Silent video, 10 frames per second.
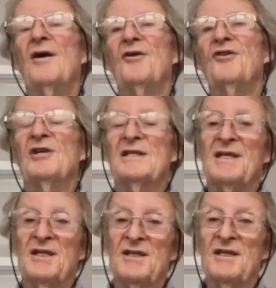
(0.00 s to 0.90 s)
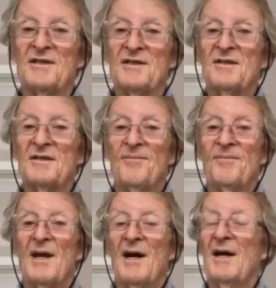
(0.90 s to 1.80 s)
30 years
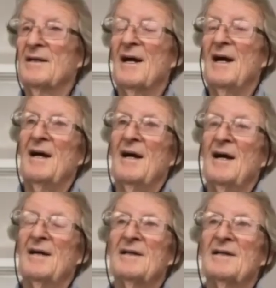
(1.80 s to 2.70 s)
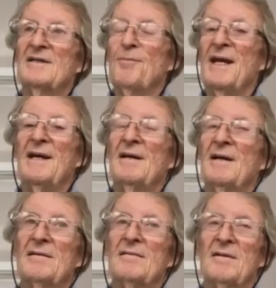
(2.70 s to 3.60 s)
and at its peak
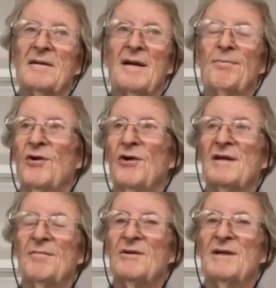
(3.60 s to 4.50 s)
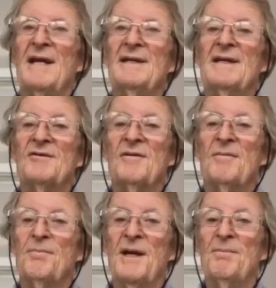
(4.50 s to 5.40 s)
employed about
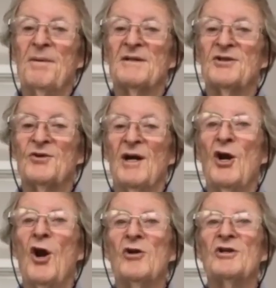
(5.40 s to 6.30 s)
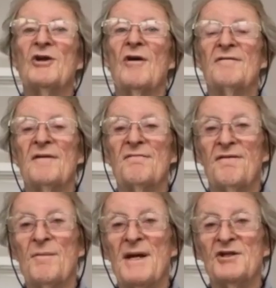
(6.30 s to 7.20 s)
800 people. So a lot of
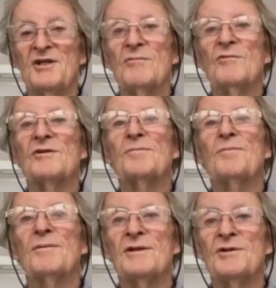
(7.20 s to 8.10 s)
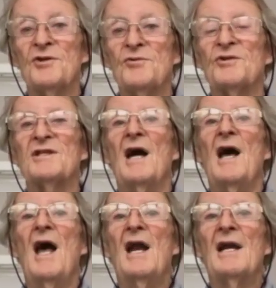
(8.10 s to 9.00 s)
information was produced,
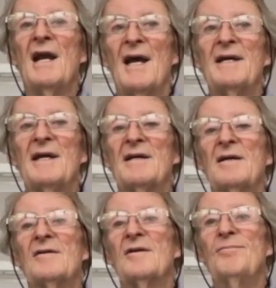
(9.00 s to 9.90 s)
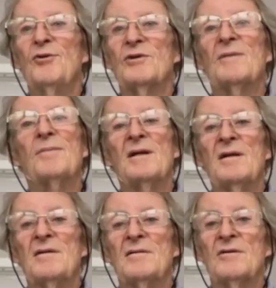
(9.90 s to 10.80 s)
like the
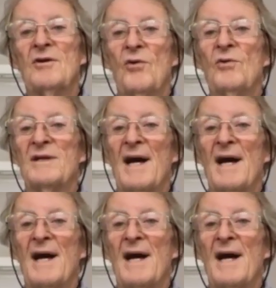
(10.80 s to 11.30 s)
portable gold